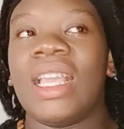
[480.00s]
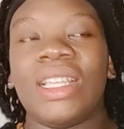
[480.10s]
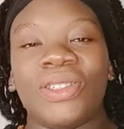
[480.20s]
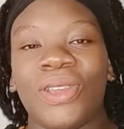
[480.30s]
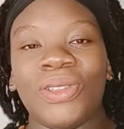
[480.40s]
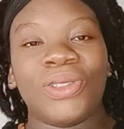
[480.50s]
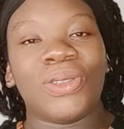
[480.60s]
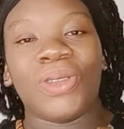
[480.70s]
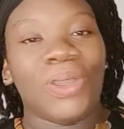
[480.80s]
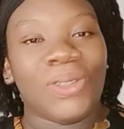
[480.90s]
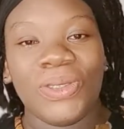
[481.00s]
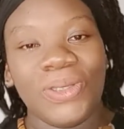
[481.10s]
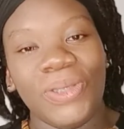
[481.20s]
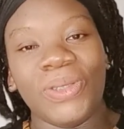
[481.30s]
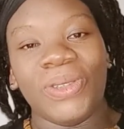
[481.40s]
it's going to
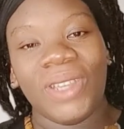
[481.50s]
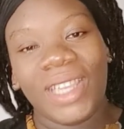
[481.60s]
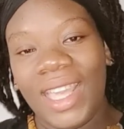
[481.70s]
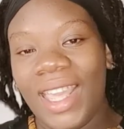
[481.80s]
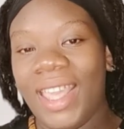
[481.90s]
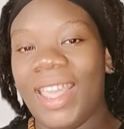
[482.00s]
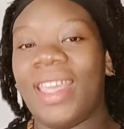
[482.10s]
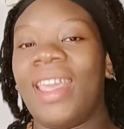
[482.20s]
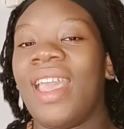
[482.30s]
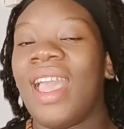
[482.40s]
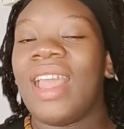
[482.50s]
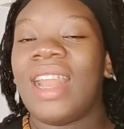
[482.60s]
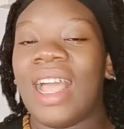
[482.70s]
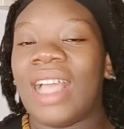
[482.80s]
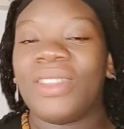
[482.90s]
cost you. Okay,
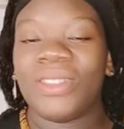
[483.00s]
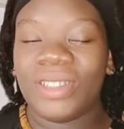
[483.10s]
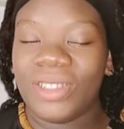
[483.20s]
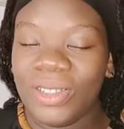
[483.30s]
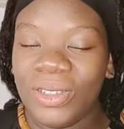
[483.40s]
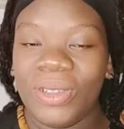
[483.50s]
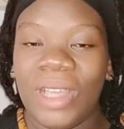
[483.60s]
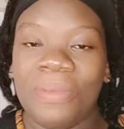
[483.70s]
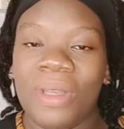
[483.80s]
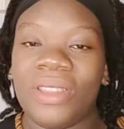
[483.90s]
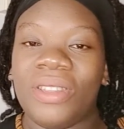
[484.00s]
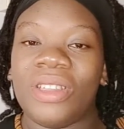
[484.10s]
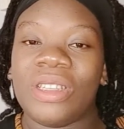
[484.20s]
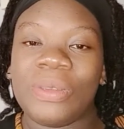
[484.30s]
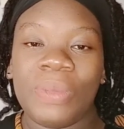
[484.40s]
I don't know about
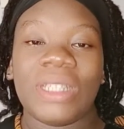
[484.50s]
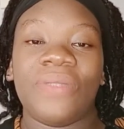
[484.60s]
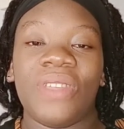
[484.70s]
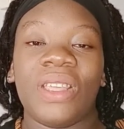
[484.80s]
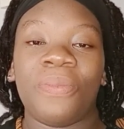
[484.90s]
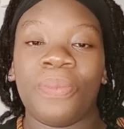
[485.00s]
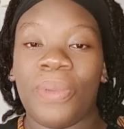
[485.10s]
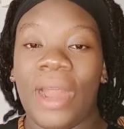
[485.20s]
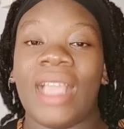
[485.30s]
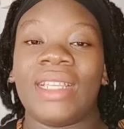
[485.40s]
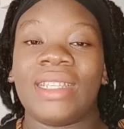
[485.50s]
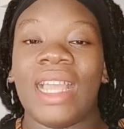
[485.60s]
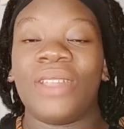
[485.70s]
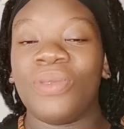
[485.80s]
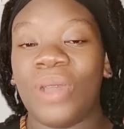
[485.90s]
the specific price.
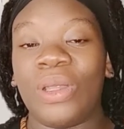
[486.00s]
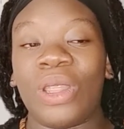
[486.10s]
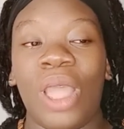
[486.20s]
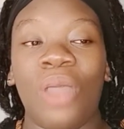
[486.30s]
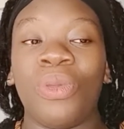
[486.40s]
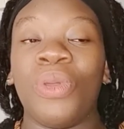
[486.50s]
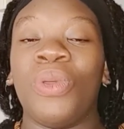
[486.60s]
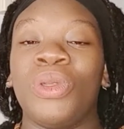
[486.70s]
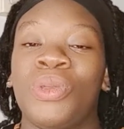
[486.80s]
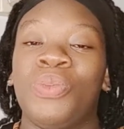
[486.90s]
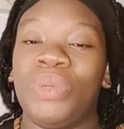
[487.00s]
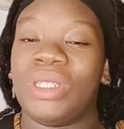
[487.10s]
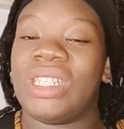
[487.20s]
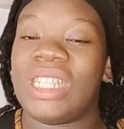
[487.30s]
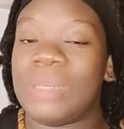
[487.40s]
I wouldn't want to
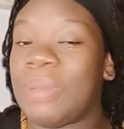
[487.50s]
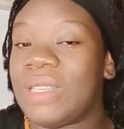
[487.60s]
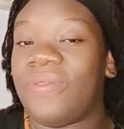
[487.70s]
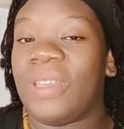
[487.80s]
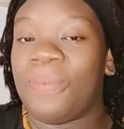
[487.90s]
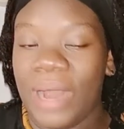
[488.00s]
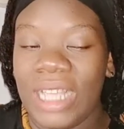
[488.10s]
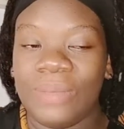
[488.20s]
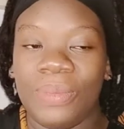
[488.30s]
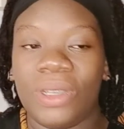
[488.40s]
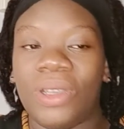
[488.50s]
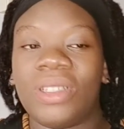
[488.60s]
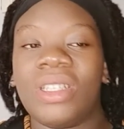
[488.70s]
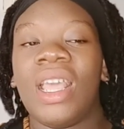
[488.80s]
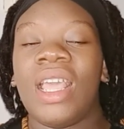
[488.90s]
put the specific price
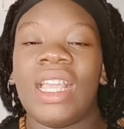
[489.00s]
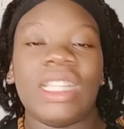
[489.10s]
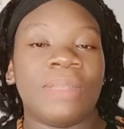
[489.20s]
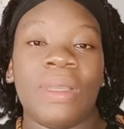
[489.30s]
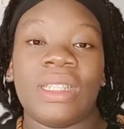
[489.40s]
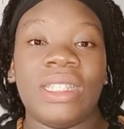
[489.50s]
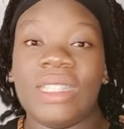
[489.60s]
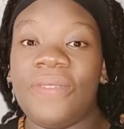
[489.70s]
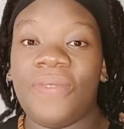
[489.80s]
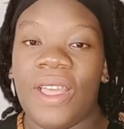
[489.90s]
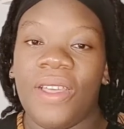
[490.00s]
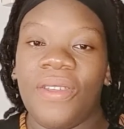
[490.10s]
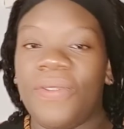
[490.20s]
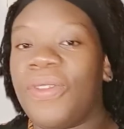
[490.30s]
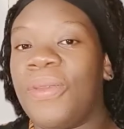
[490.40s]
because it might differ
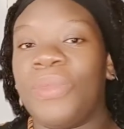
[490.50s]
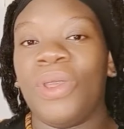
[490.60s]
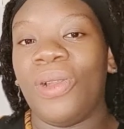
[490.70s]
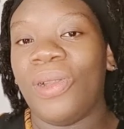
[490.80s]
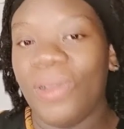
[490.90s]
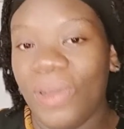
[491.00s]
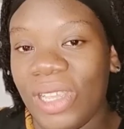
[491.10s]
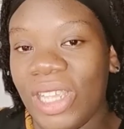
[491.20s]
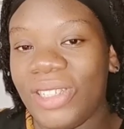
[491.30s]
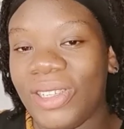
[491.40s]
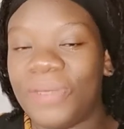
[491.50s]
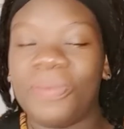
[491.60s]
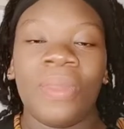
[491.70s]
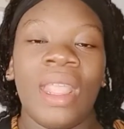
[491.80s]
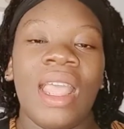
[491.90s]
from your location.